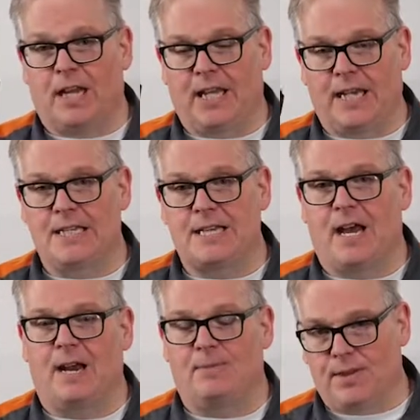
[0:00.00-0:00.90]

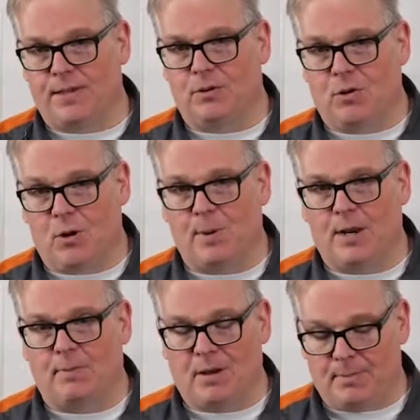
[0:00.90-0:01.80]
anytime that you open
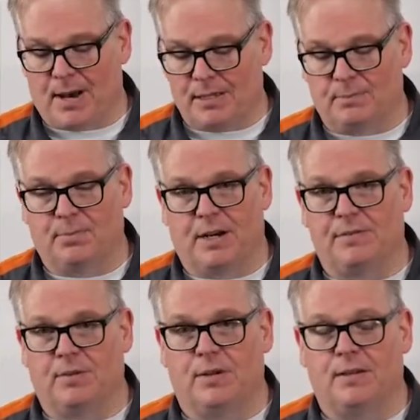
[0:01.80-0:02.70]
up a bottle of brake
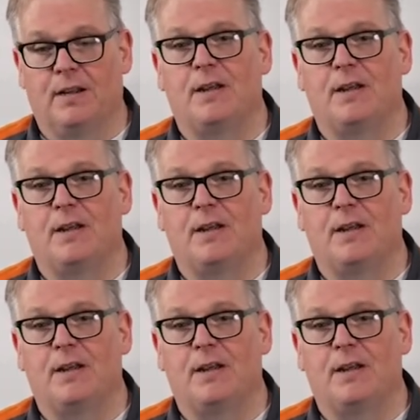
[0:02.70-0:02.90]
fluid,